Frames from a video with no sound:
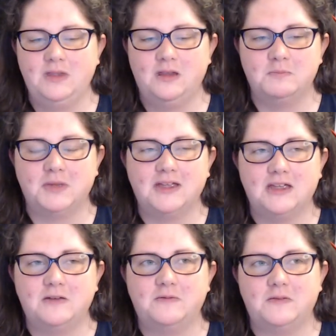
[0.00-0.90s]
But
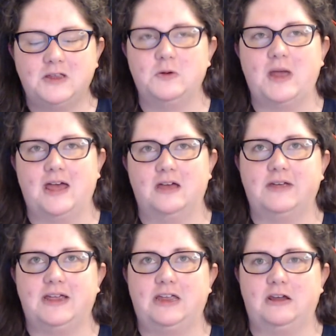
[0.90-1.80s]
if you have
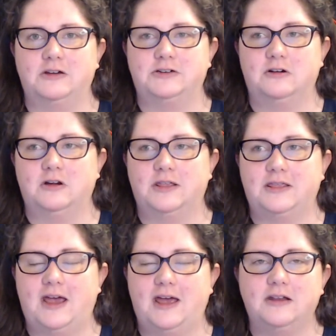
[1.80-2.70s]
a character
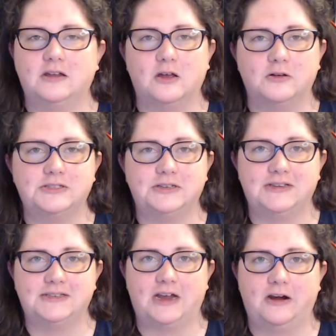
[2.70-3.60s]
that goes to
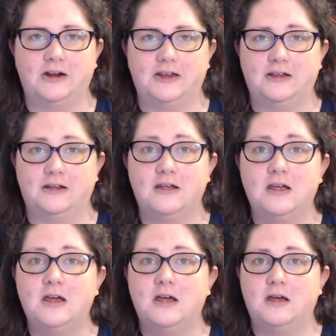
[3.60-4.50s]
this area
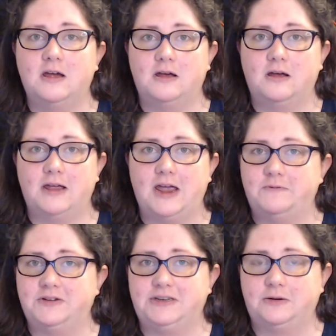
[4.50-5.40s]

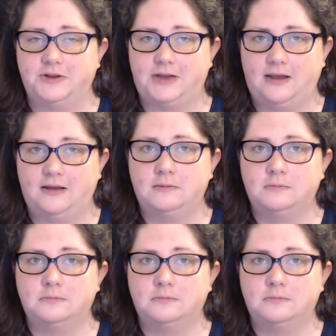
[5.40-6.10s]
every single day,